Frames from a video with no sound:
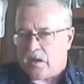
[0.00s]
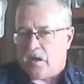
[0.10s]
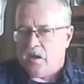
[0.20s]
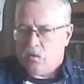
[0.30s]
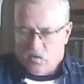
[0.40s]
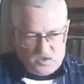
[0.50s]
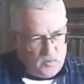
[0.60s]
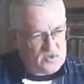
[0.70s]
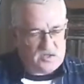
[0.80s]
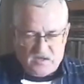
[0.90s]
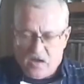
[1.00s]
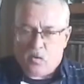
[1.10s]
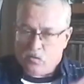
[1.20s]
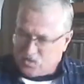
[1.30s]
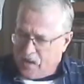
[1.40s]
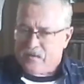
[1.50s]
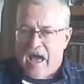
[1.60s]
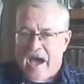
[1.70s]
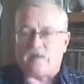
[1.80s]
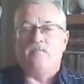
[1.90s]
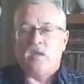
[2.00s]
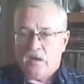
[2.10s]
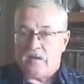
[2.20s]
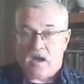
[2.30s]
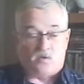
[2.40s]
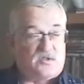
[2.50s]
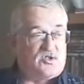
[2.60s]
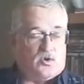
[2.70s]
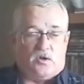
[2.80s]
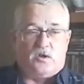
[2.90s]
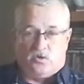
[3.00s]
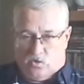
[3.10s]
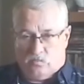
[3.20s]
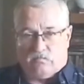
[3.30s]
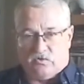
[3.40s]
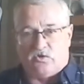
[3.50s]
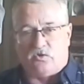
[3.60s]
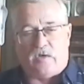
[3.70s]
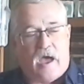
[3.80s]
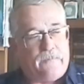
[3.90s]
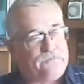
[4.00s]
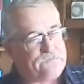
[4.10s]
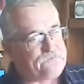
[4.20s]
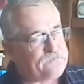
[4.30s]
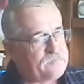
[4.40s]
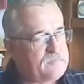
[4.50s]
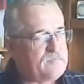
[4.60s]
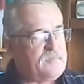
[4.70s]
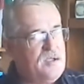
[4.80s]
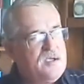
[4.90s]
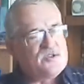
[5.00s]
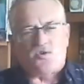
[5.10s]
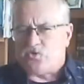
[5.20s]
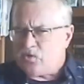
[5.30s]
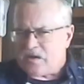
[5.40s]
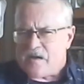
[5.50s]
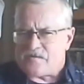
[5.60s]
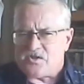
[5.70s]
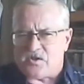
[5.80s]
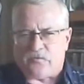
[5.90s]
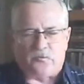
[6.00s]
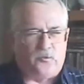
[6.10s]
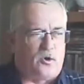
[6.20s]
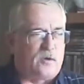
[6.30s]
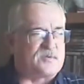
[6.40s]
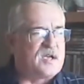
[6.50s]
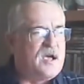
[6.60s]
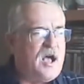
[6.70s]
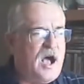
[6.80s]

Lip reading: He was supposed to take what was coming at him, and was his duty to do that. So duty comes in different forms.